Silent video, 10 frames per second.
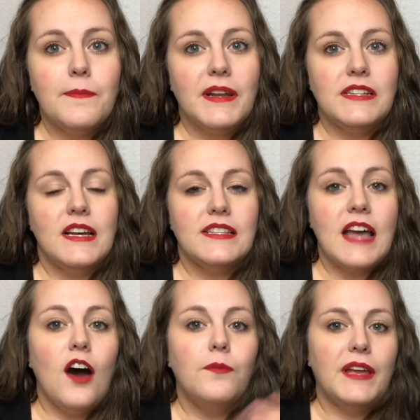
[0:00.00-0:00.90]
but it does
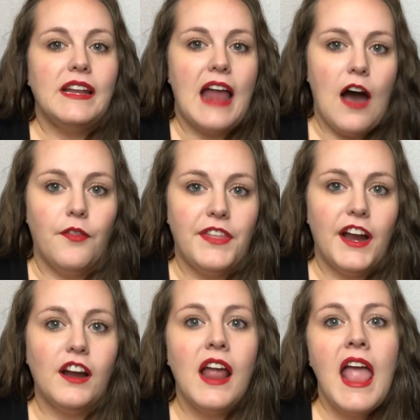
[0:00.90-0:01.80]
help get it out
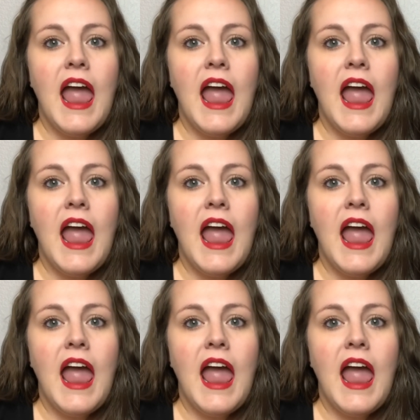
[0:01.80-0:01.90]
there,